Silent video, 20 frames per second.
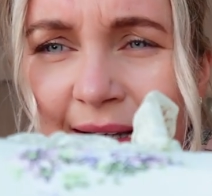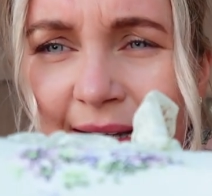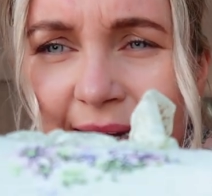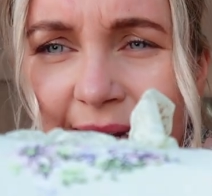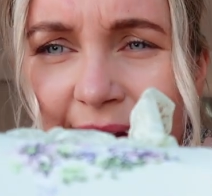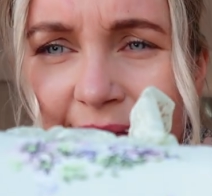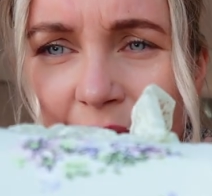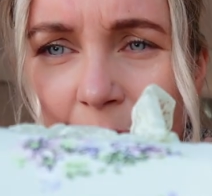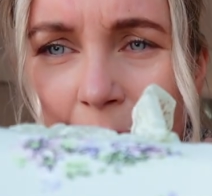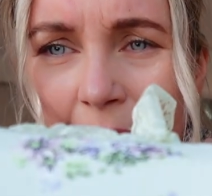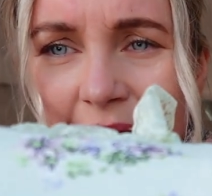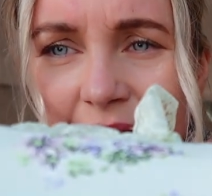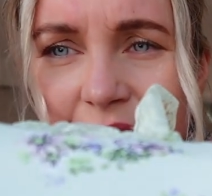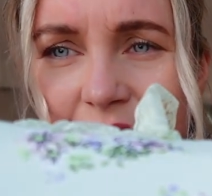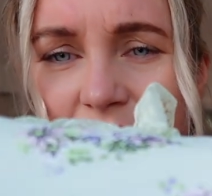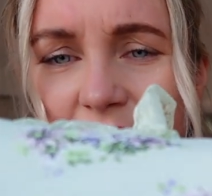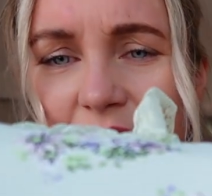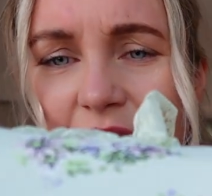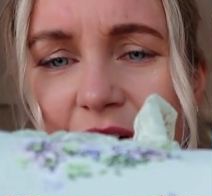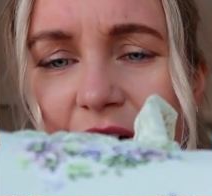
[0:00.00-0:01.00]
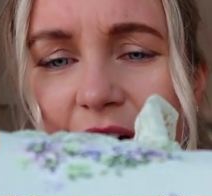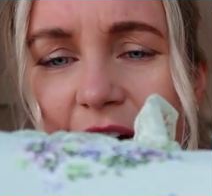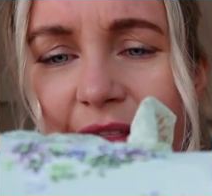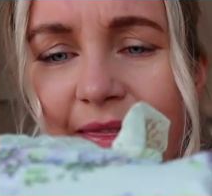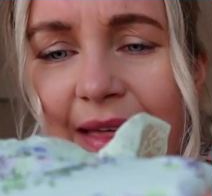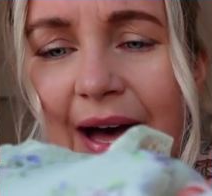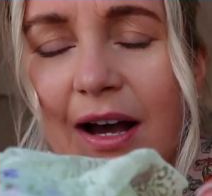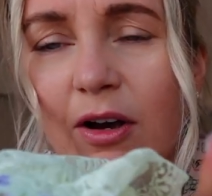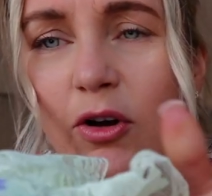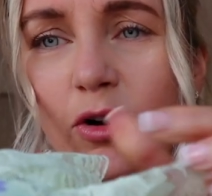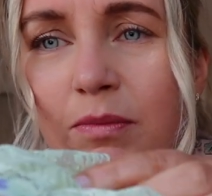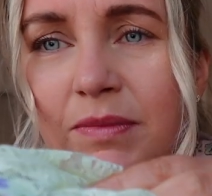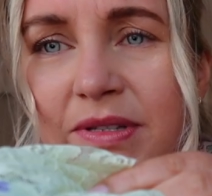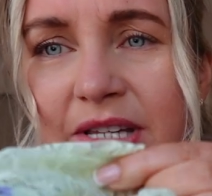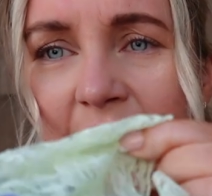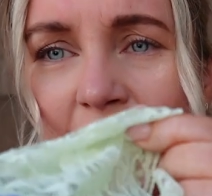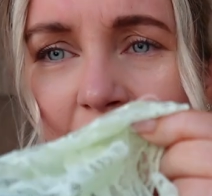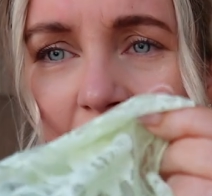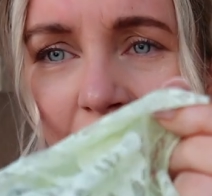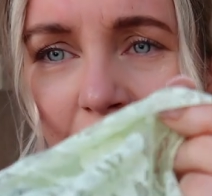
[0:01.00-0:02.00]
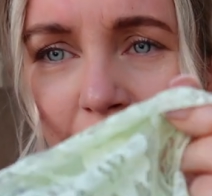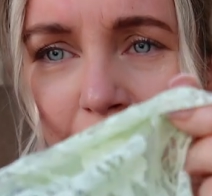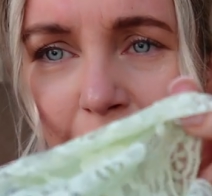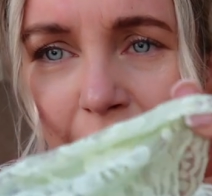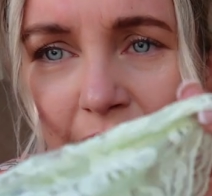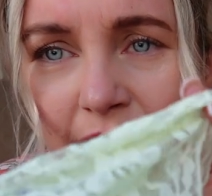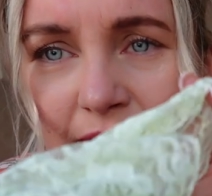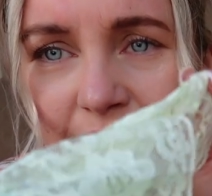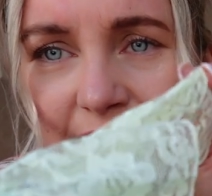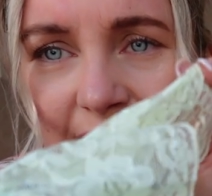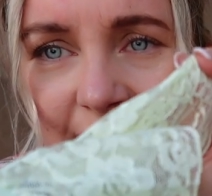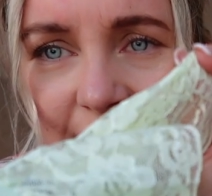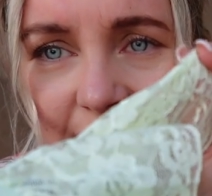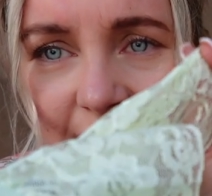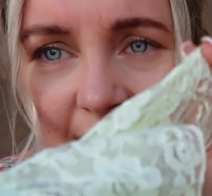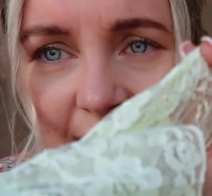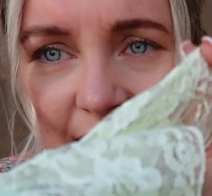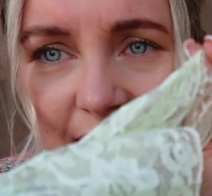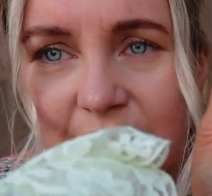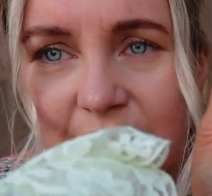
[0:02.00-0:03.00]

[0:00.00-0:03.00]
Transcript: in the pattern, and that comes out on the frill detail